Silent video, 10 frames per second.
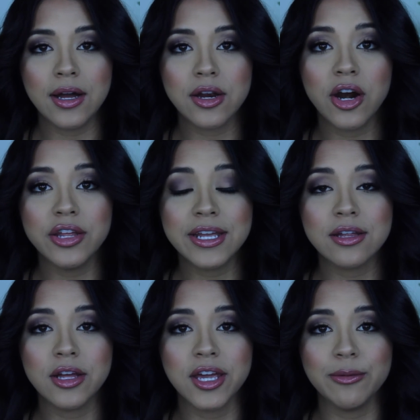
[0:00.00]
chronic
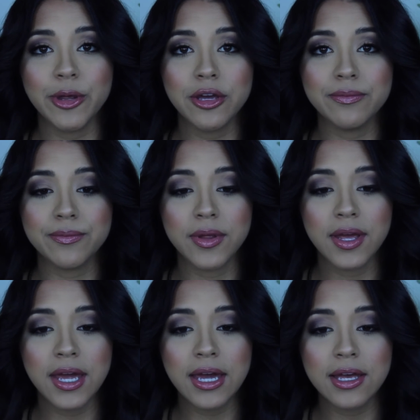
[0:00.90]
leukemia,
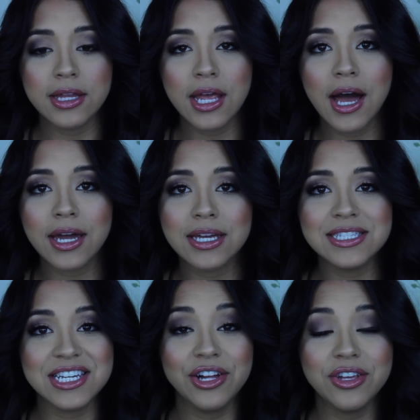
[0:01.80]
and I can
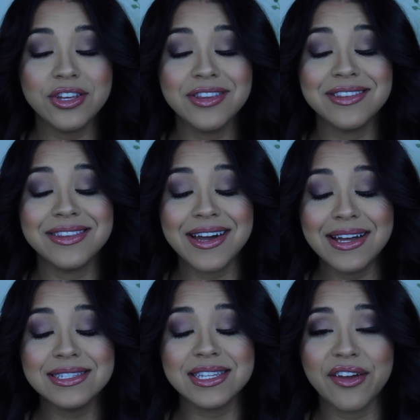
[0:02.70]
tell you that
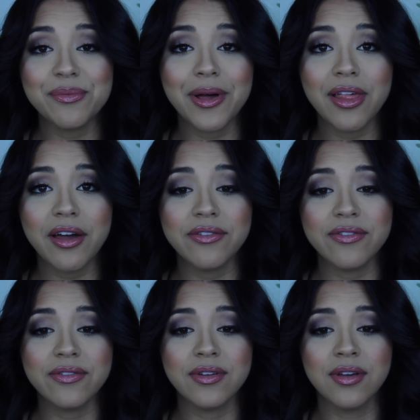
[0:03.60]
that saved my life.
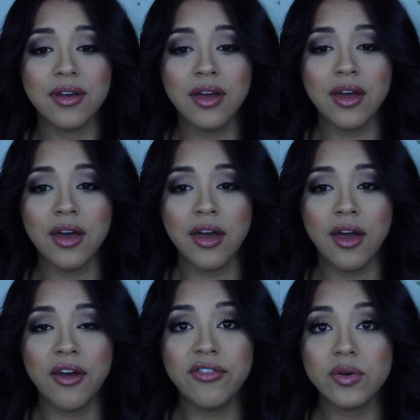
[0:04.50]

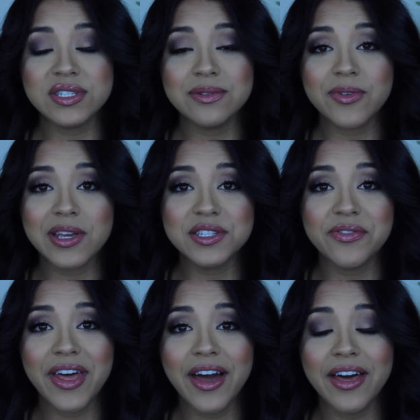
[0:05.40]
If it wasn't because of
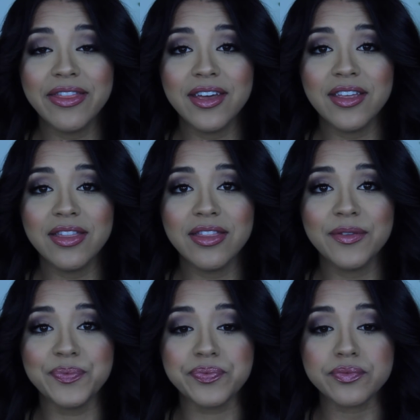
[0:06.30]
that, then
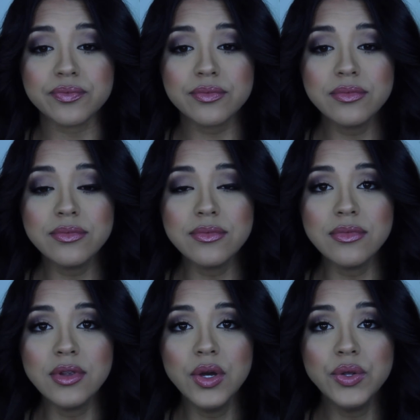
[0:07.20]

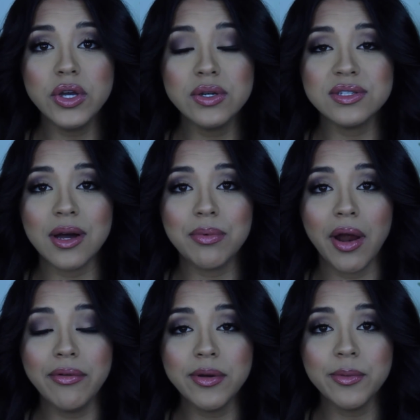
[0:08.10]
who knows, I
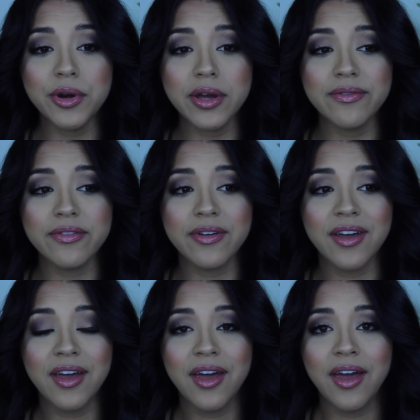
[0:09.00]
probably would have
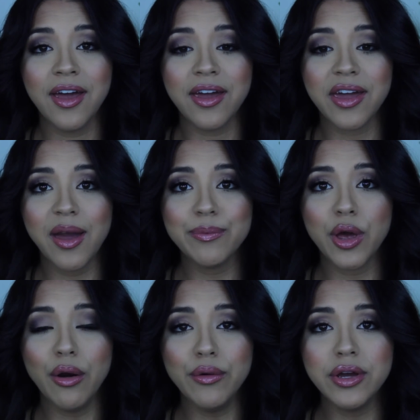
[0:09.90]
kept
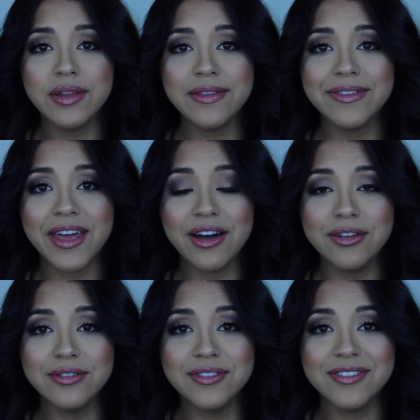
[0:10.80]
going
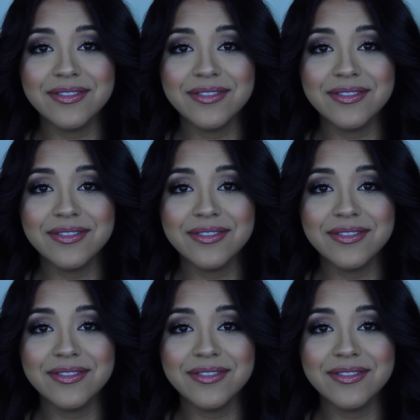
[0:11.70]
down